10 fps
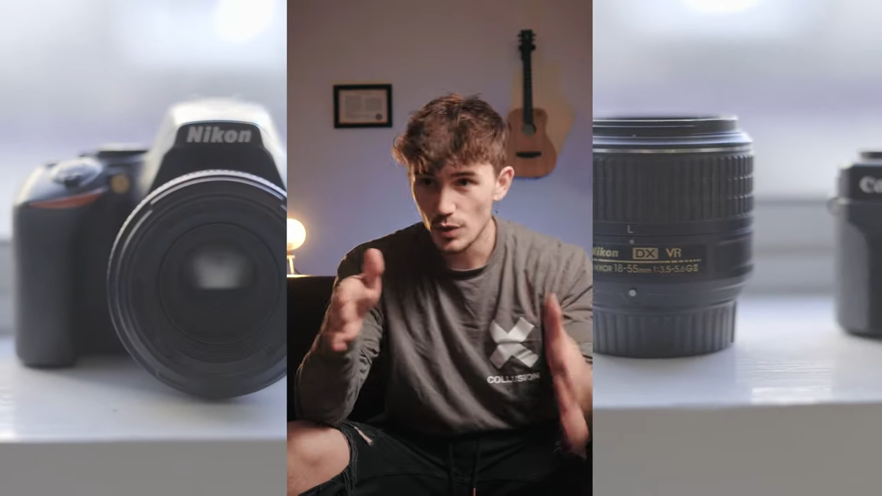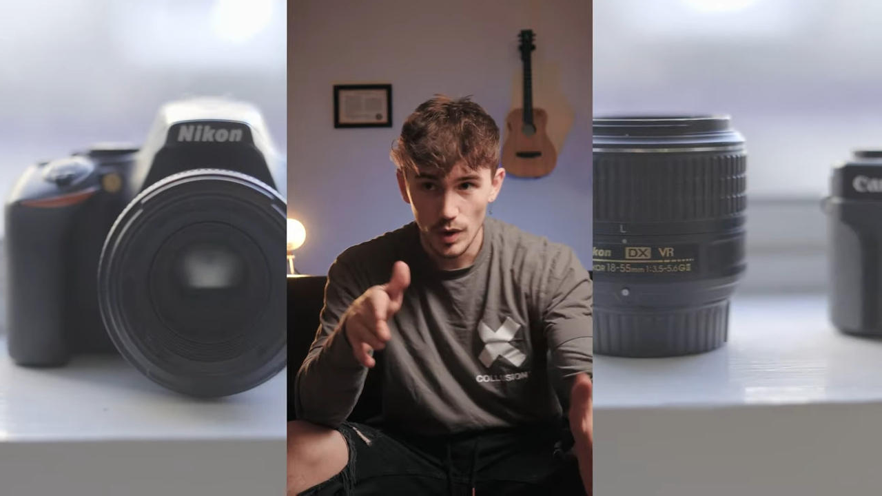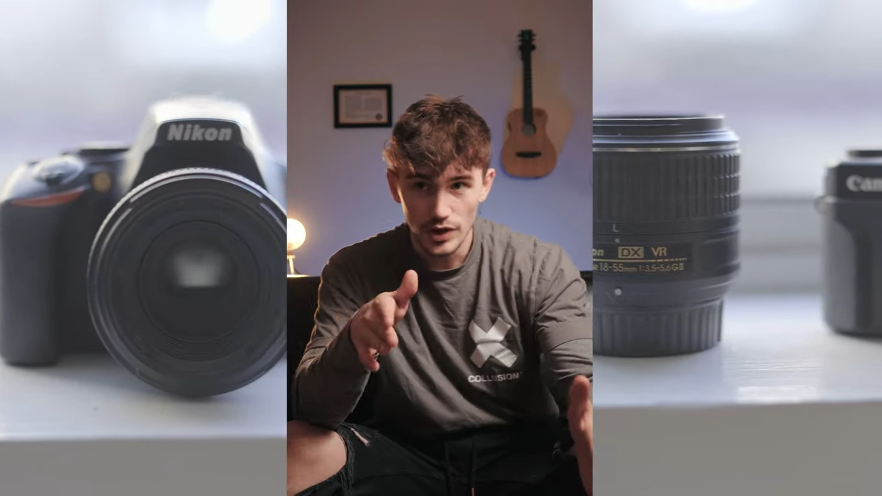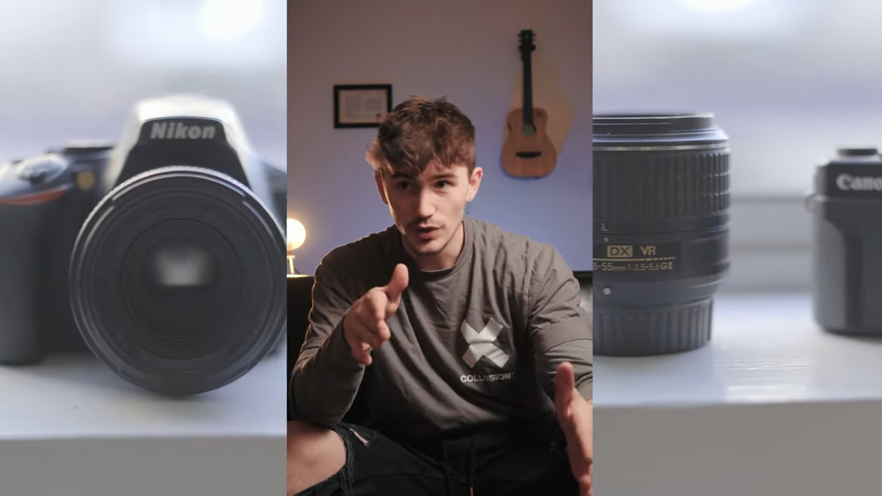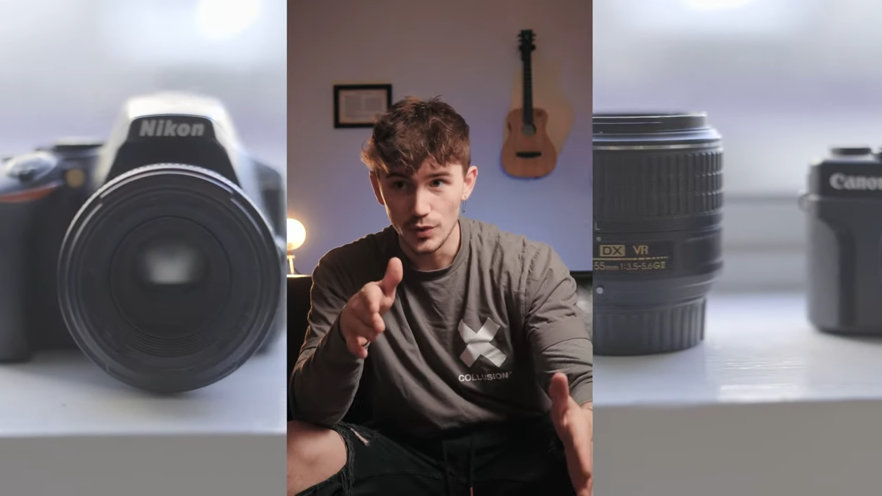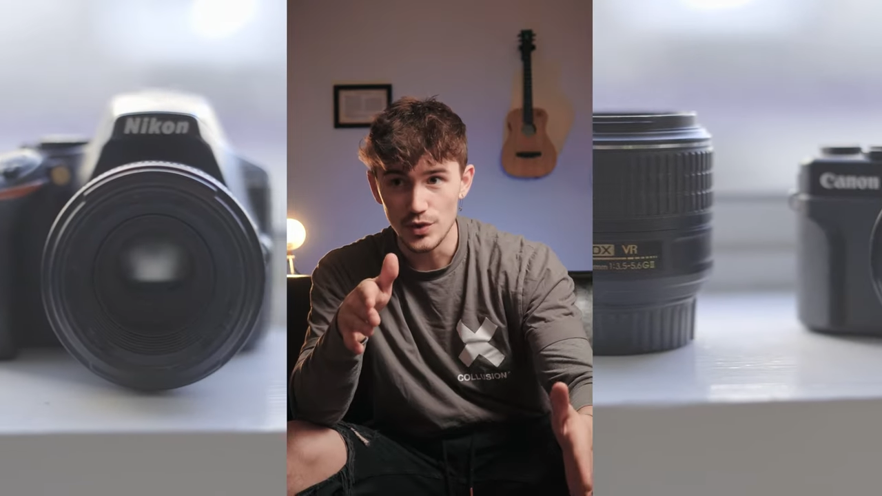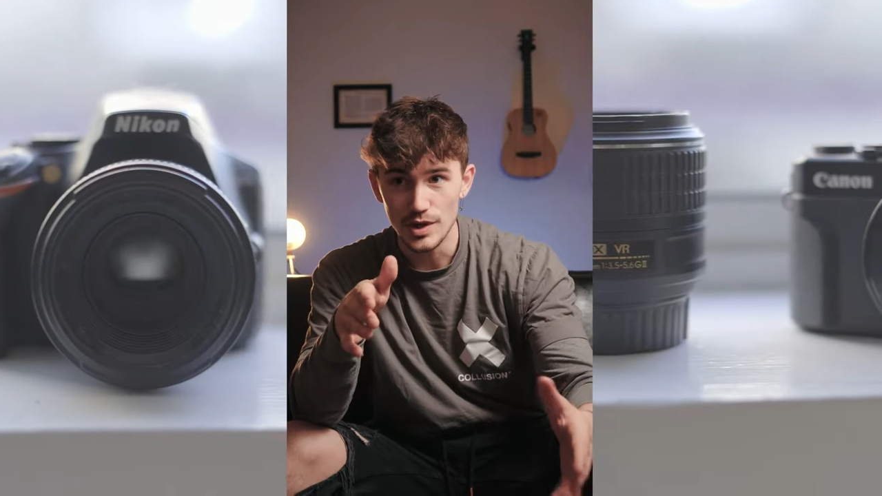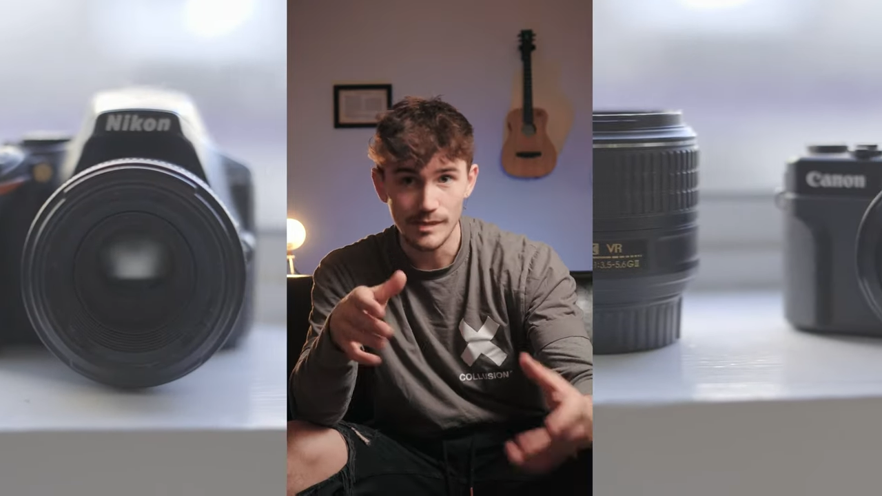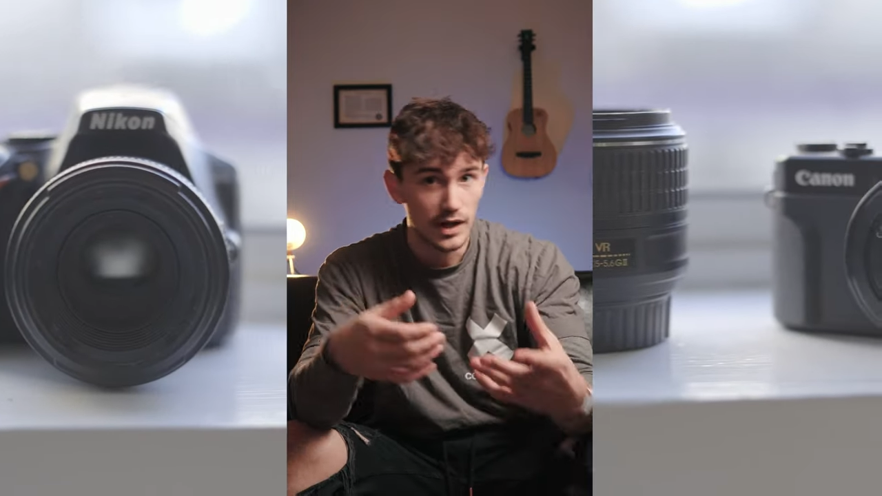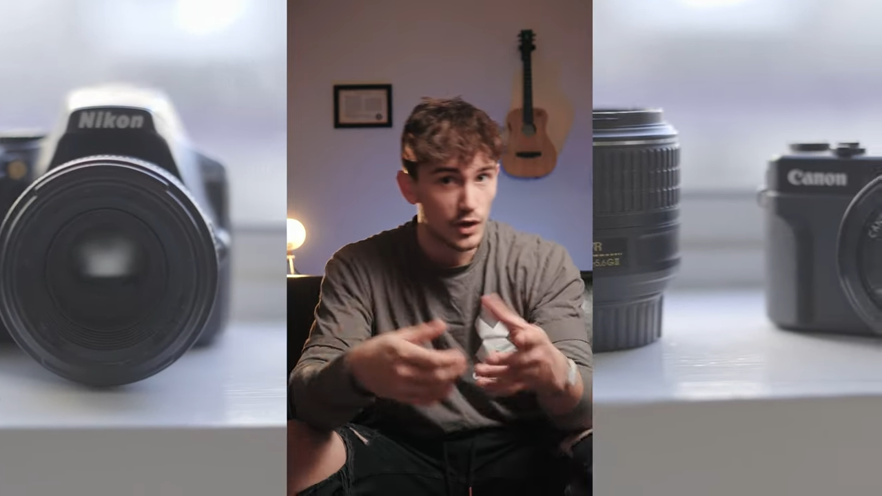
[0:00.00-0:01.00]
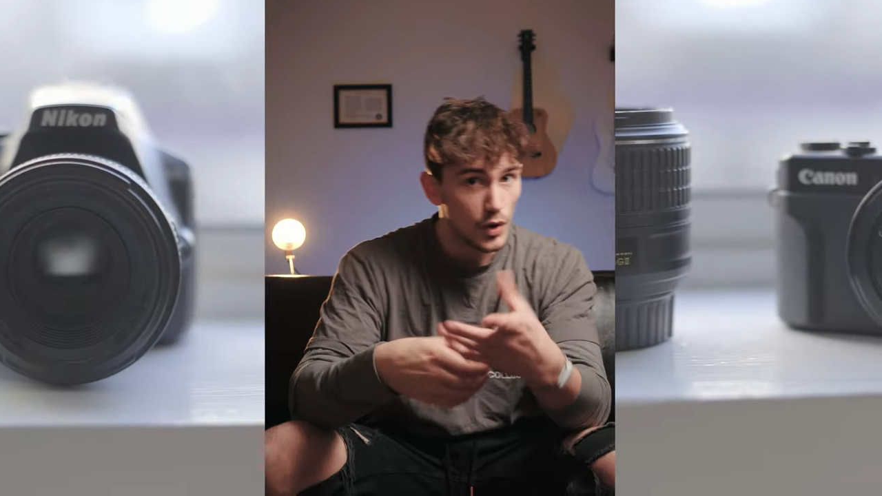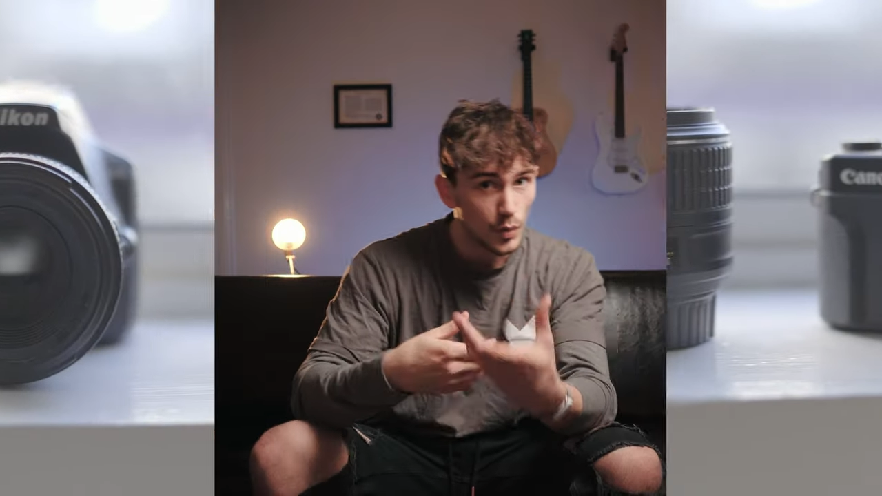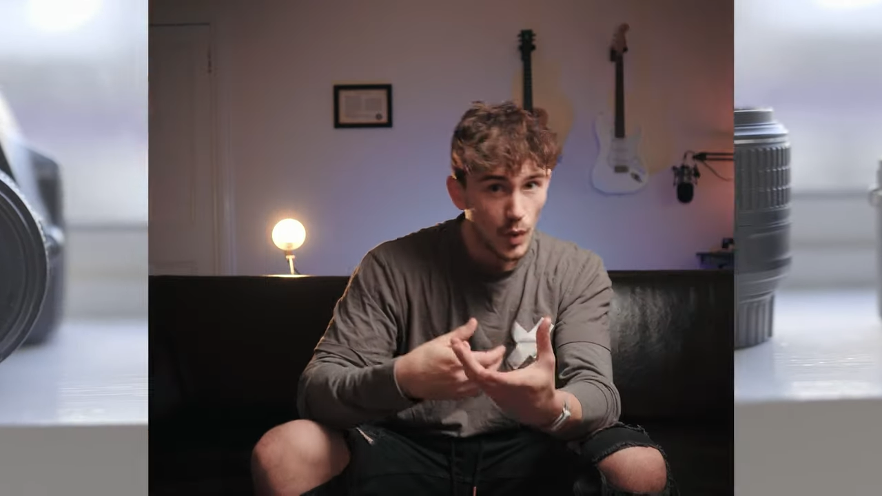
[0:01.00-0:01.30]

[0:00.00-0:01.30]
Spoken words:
do I use? Am I going